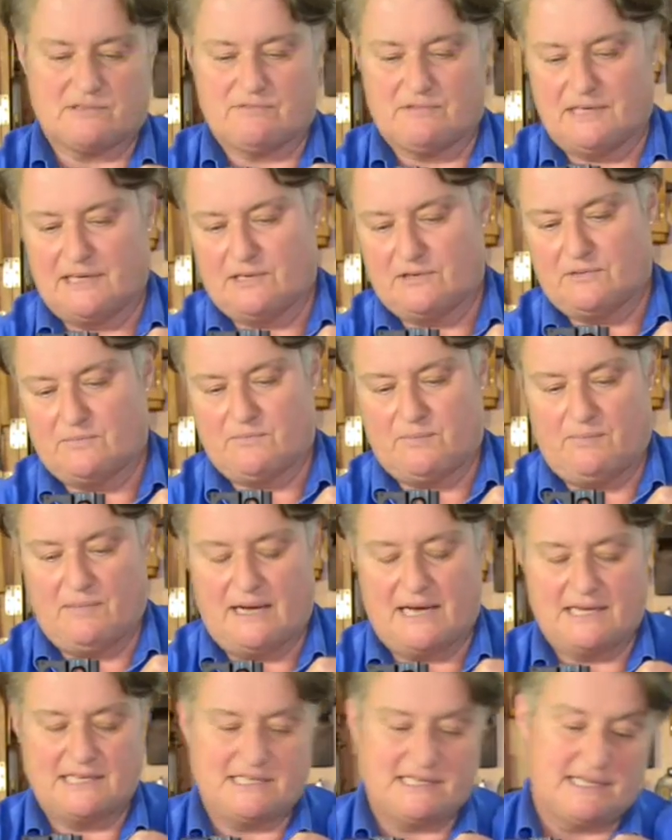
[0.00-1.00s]
a really good
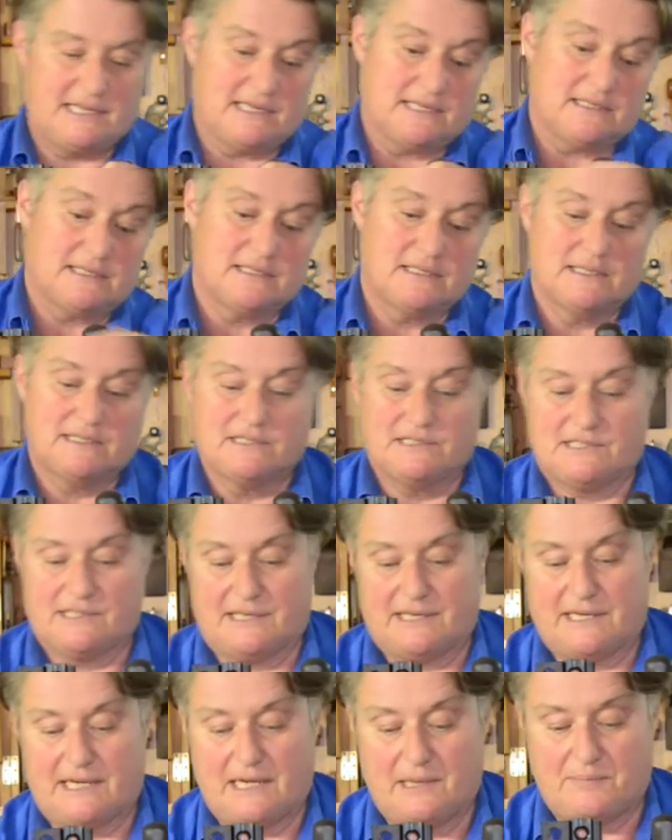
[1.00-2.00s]
idea to
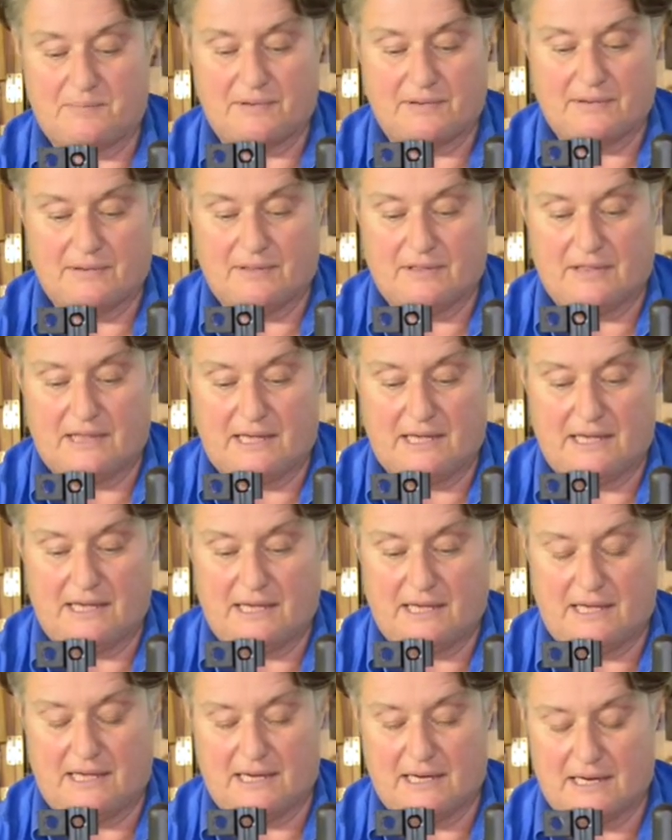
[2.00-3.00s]
keep
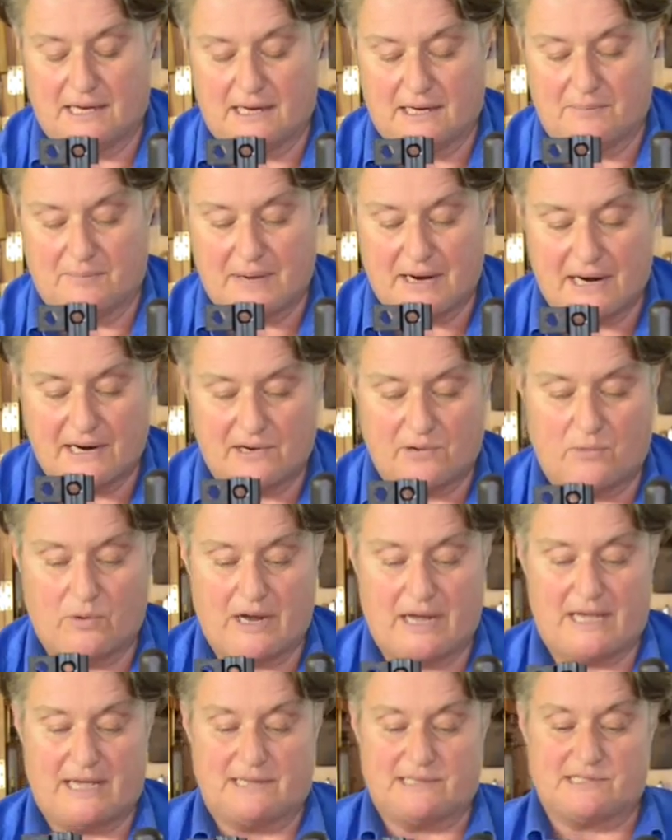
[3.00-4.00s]
the bar
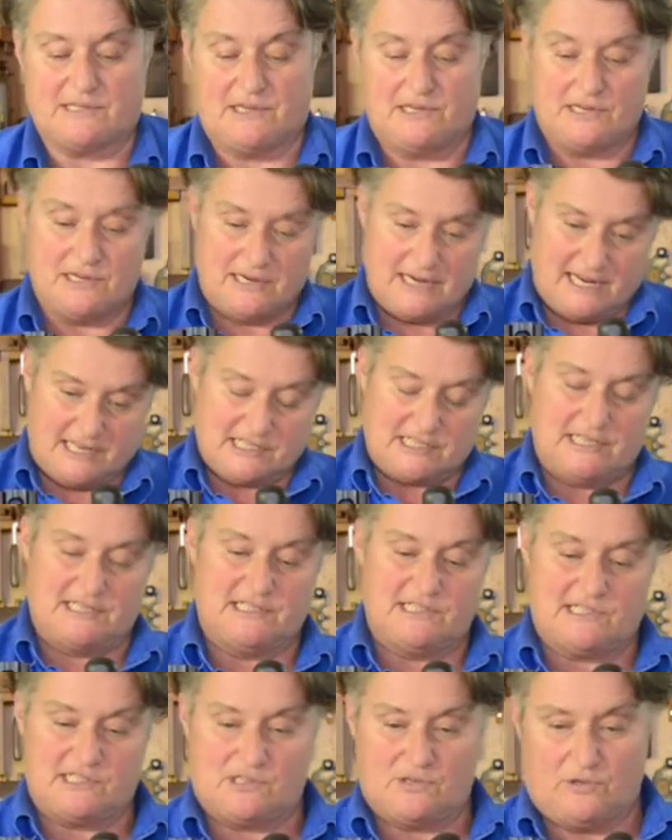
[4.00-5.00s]
away so you don't actually
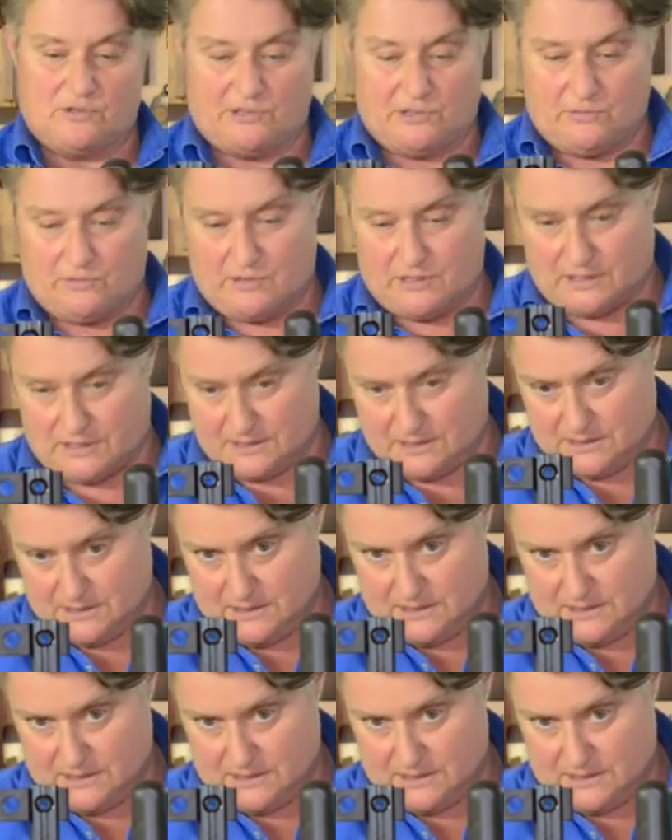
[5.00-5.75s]
distort the work.